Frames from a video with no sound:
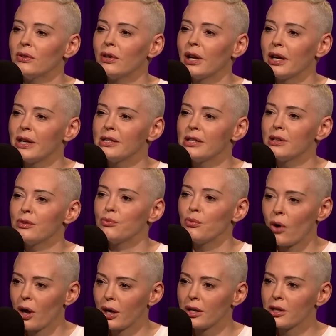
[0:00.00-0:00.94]
And I see them
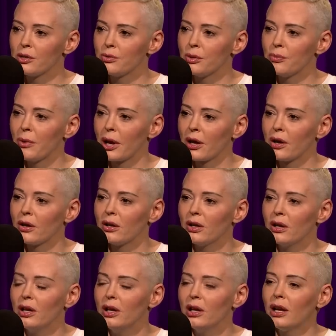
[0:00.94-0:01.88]
wanting to be better.
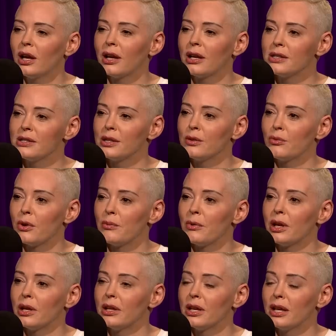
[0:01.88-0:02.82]
And I see
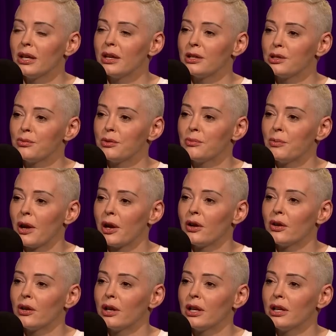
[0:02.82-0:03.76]
women needing to be
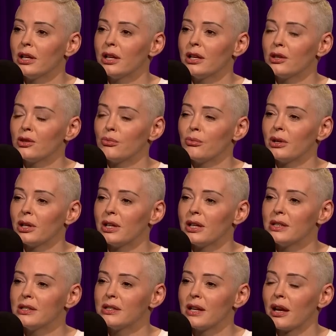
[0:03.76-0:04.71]
better and needing to
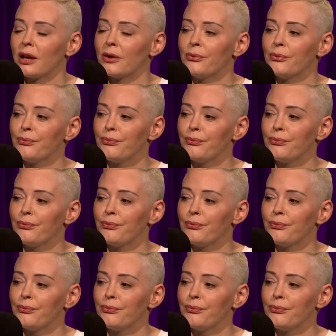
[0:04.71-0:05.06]
realize that